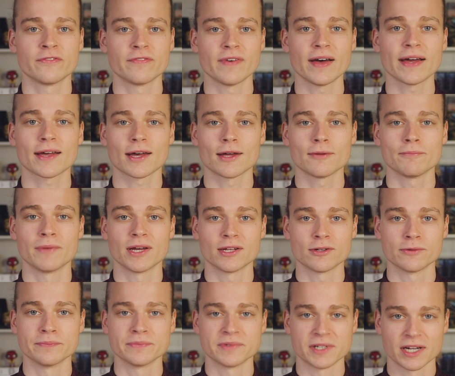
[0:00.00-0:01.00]
Wij gaan met
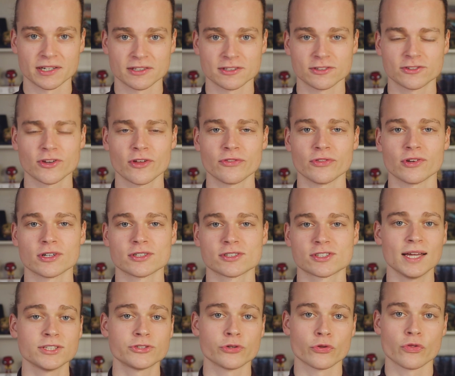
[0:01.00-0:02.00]
hem naar de tandarts.
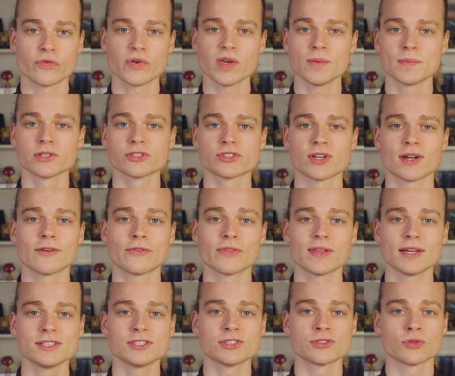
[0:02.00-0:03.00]
Then to the female side of
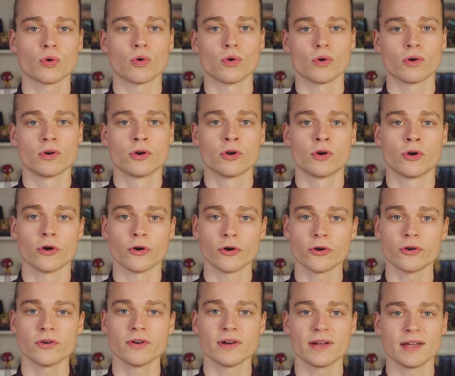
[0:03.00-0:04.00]
things, or
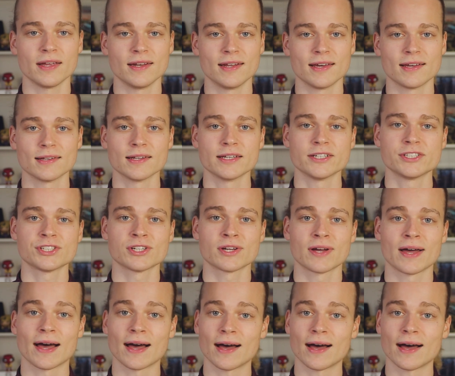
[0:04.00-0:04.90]
her in English,